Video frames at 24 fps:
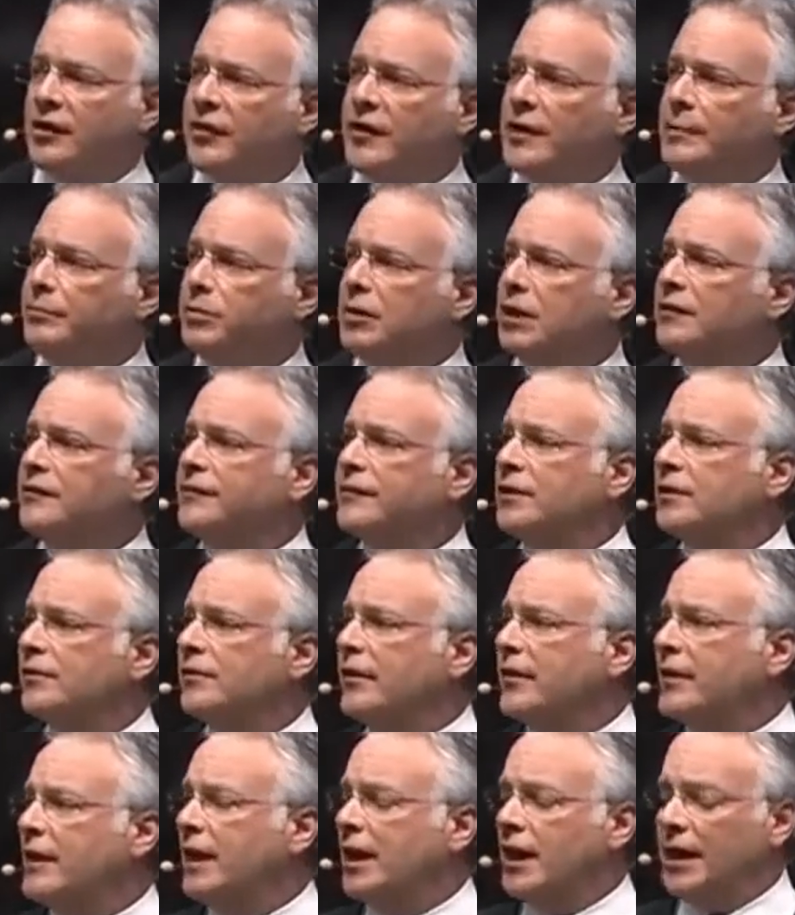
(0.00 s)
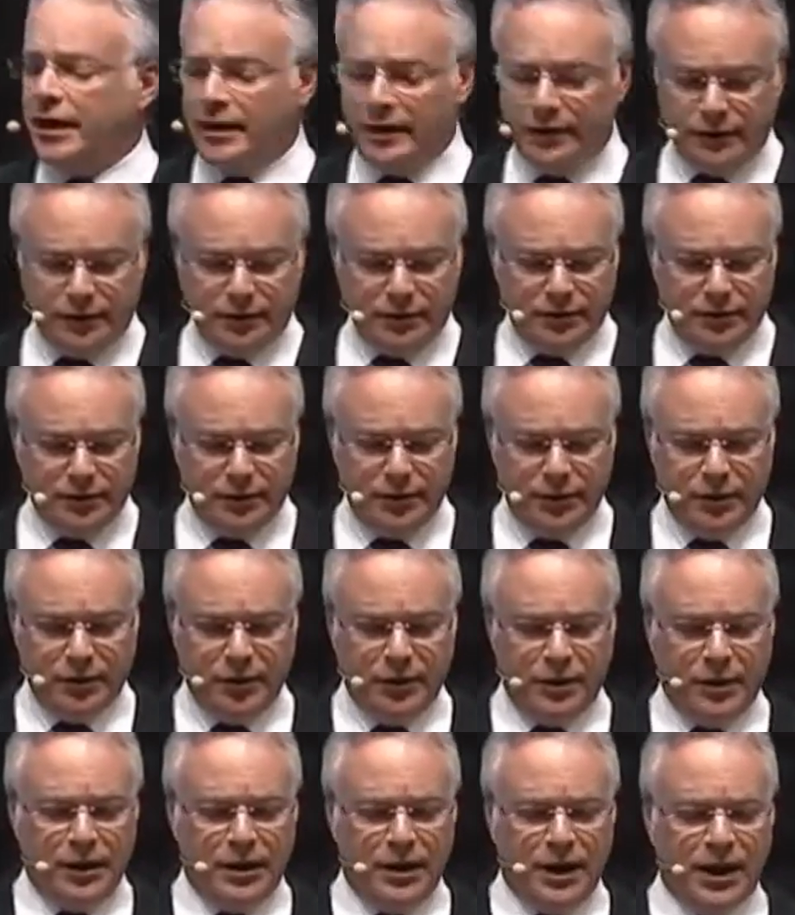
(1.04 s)
healthy blood flow to the eye,
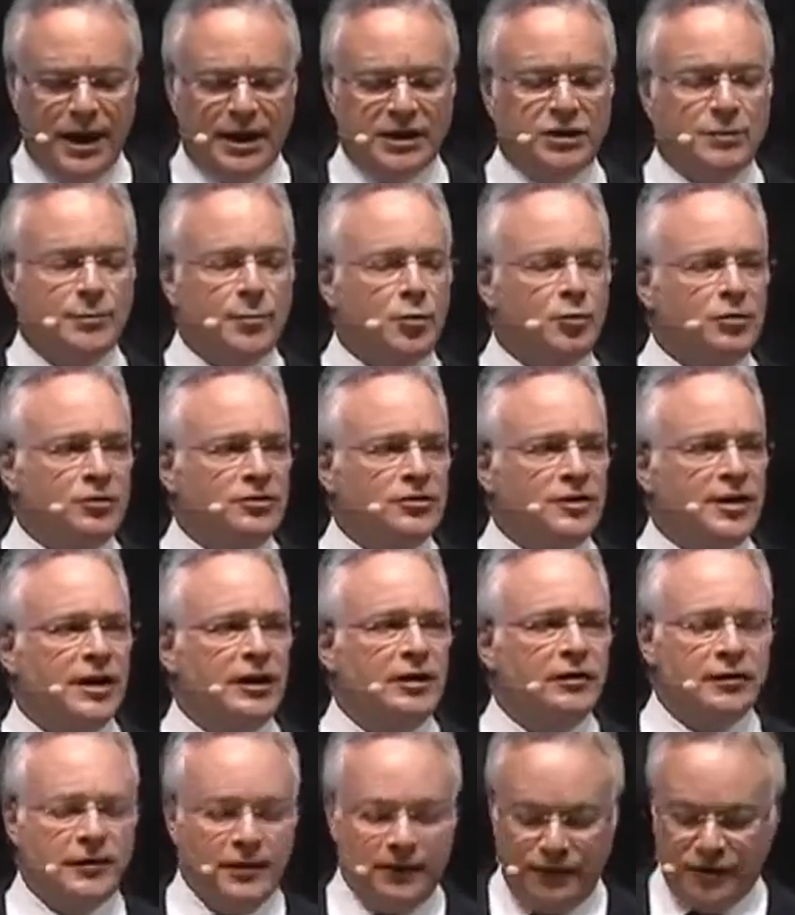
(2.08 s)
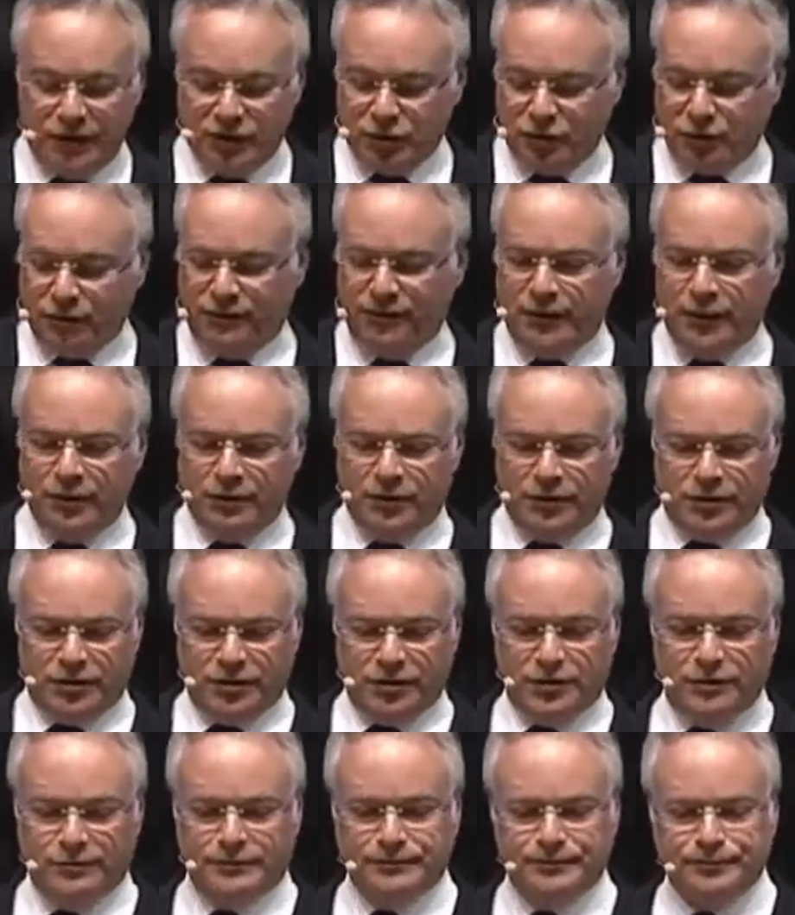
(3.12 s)
and supports healthy visual
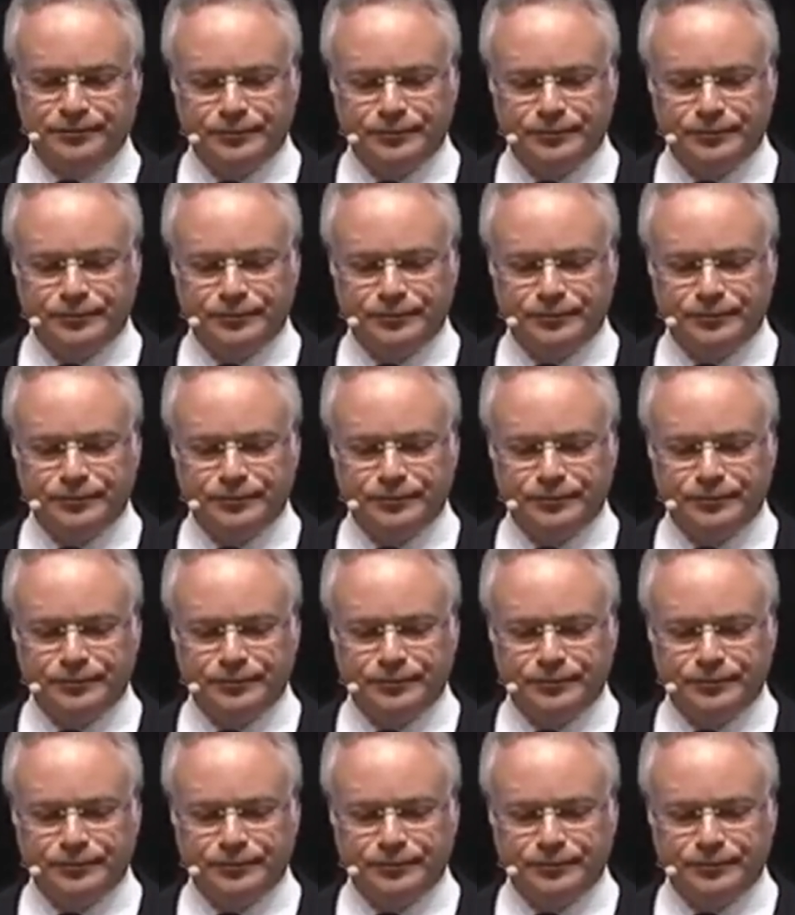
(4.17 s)
focus.